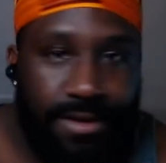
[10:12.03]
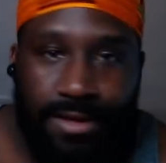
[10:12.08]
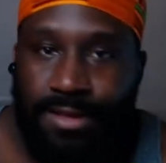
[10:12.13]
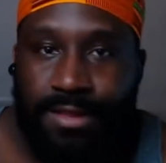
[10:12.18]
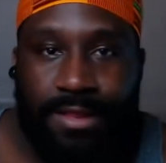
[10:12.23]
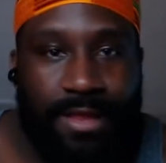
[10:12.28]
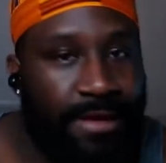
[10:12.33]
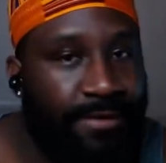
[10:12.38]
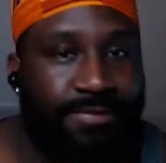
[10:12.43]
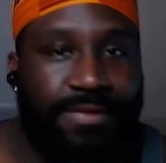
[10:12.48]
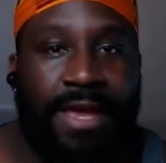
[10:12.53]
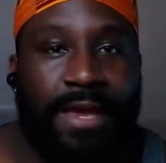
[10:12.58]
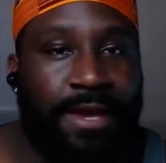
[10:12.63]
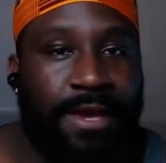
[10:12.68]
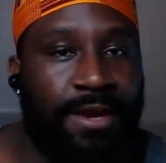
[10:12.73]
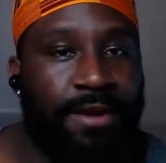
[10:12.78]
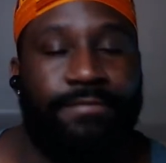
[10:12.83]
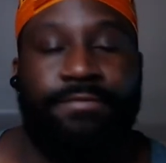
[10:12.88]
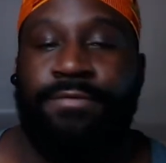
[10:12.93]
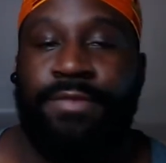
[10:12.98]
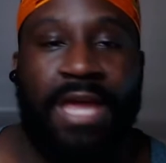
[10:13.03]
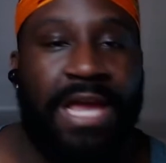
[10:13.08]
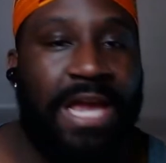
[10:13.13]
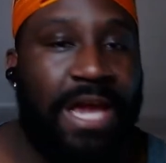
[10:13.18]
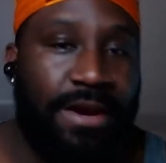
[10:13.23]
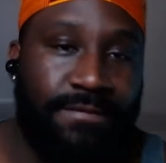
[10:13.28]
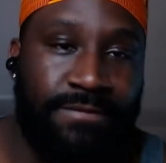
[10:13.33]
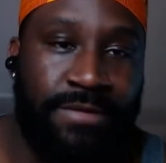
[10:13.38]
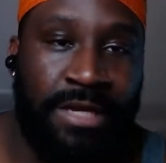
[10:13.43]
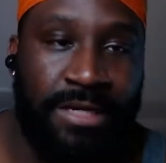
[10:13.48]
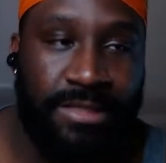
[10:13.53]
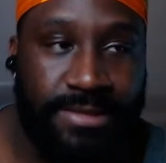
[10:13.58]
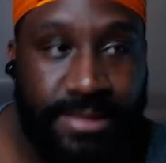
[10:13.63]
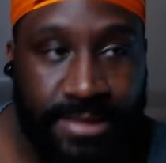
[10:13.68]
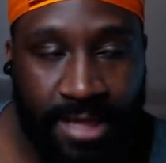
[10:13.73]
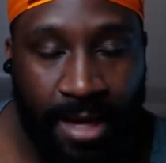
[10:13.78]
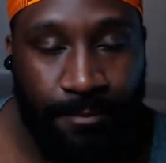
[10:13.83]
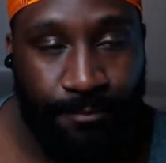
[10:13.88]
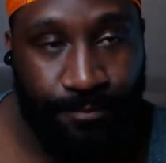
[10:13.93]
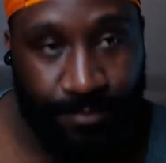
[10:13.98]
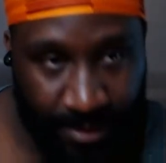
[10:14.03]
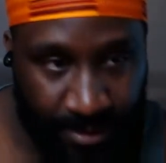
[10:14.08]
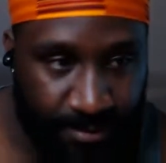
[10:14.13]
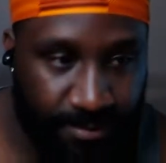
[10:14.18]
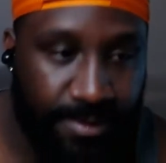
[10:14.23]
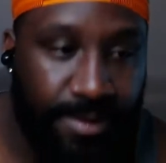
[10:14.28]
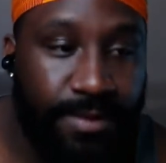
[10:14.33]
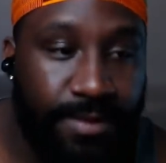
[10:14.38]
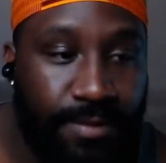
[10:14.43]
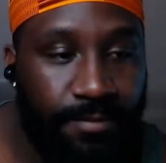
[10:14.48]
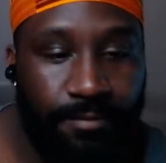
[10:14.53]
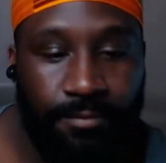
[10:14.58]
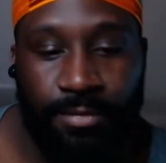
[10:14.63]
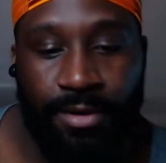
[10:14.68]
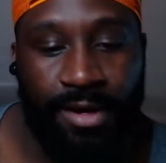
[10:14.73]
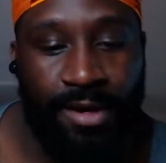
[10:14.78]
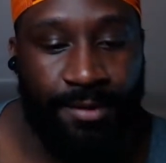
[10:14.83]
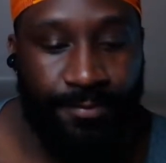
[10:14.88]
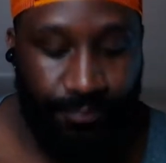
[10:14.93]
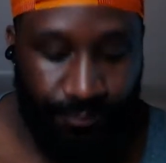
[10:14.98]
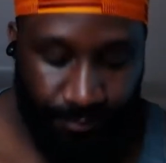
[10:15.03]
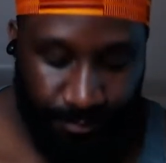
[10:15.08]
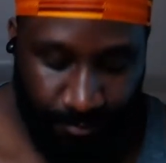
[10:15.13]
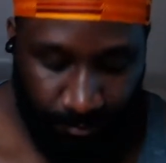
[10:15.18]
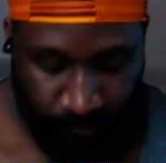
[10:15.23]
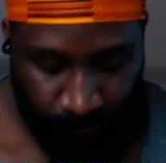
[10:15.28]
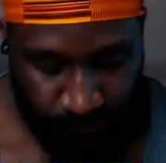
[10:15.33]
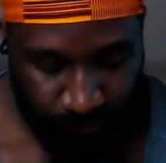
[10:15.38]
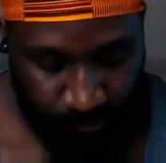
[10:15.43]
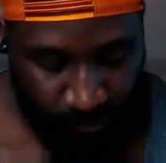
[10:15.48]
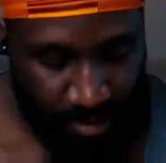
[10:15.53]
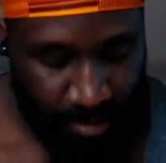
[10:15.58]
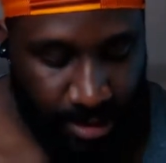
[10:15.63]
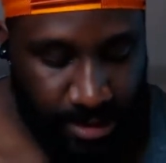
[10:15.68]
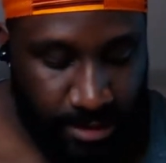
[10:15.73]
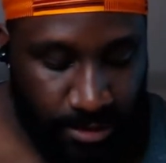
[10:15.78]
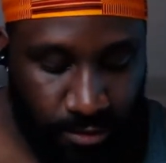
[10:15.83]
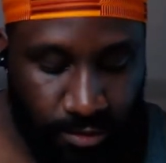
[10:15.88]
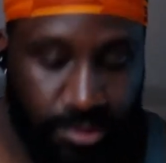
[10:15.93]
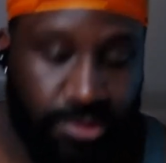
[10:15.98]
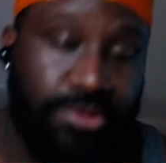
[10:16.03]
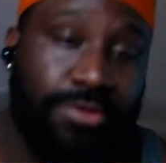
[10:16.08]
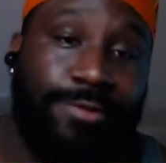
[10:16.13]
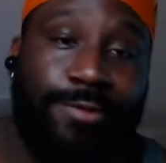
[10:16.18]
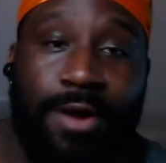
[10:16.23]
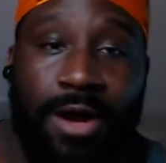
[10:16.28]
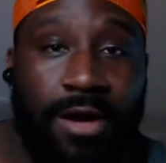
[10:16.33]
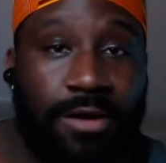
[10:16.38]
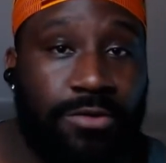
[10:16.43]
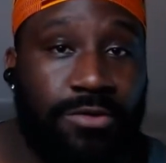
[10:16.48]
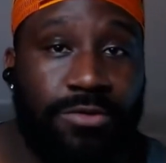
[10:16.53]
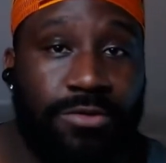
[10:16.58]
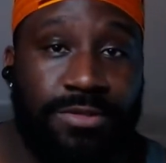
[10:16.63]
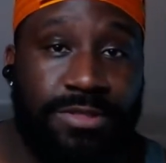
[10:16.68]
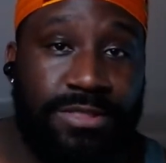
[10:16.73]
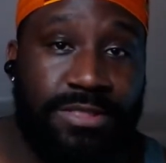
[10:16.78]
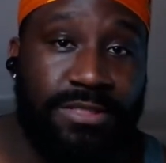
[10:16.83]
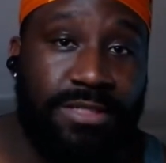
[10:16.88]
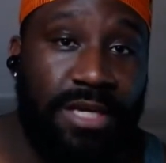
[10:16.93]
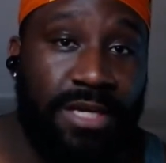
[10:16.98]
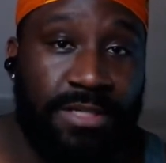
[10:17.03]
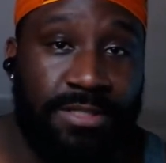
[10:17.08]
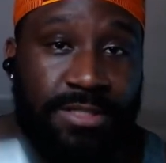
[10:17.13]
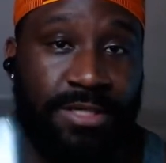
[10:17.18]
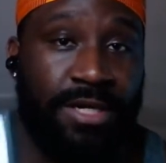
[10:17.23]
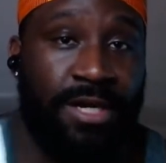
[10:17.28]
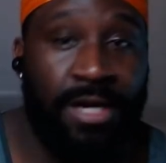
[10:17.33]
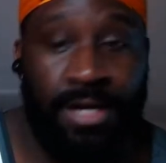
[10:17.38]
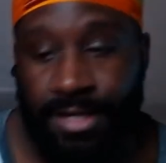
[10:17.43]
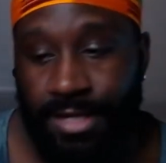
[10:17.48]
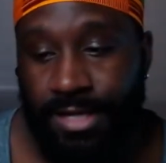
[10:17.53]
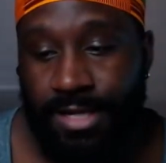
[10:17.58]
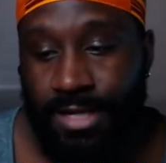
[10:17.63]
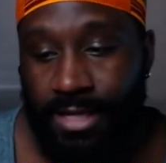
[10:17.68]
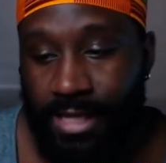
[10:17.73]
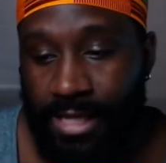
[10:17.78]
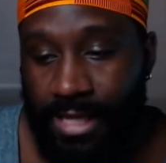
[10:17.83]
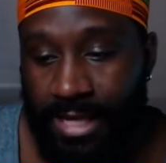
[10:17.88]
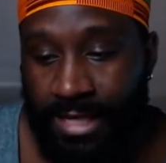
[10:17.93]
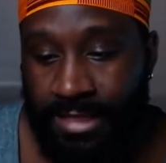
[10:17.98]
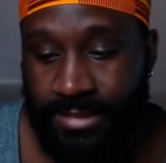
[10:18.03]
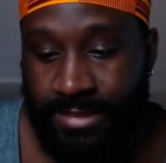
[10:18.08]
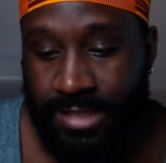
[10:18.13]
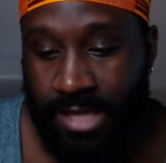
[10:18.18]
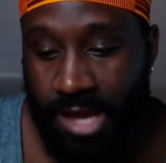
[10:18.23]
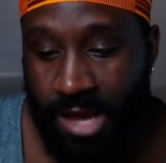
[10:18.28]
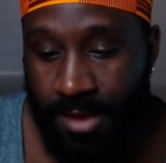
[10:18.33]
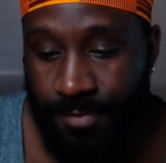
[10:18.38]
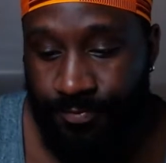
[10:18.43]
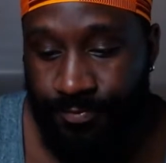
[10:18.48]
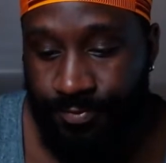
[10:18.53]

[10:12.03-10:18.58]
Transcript: Like they could have done something, but Crystal Chronicles is good. It's a